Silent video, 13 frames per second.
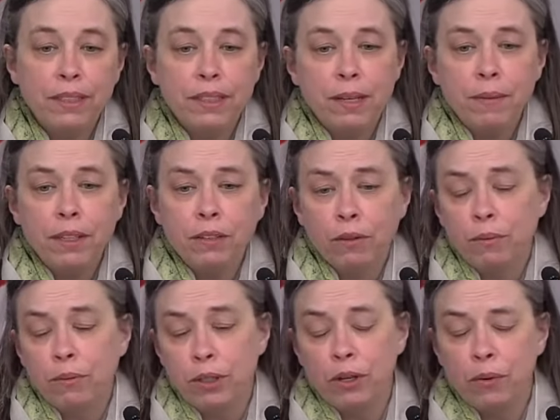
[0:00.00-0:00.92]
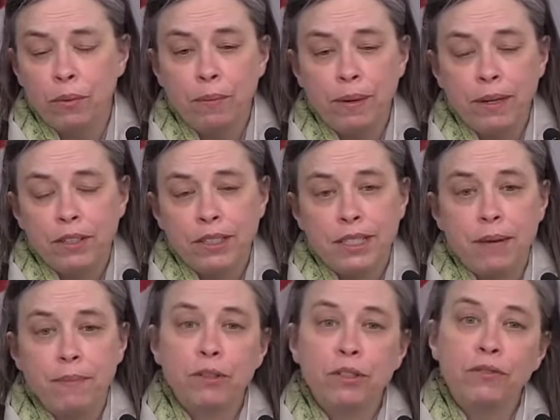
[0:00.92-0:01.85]
But some of the groups, you know, we'll be
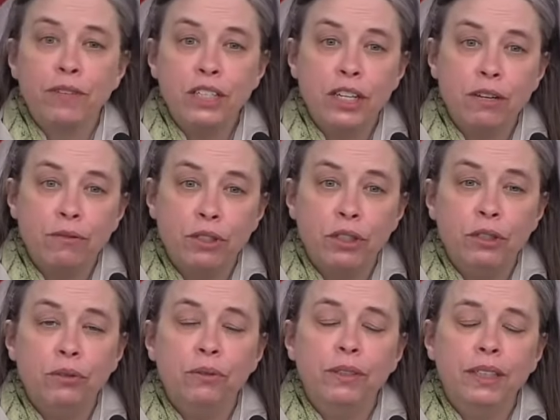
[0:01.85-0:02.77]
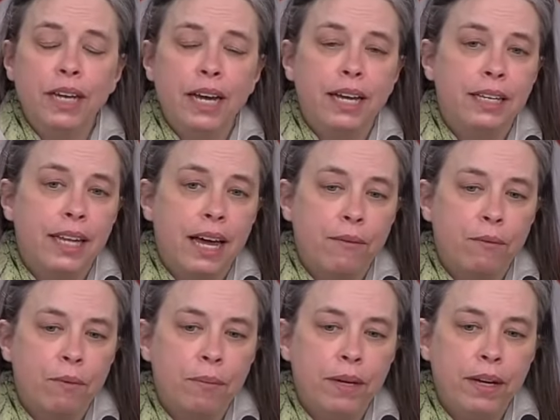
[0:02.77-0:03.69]
just able to reach out to, and
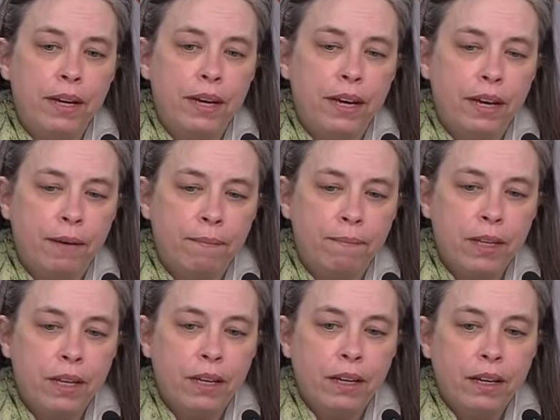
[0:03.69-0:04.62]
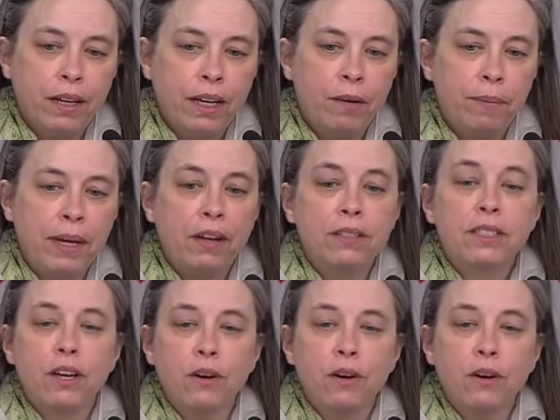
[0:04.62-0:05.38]
that will be, it'll be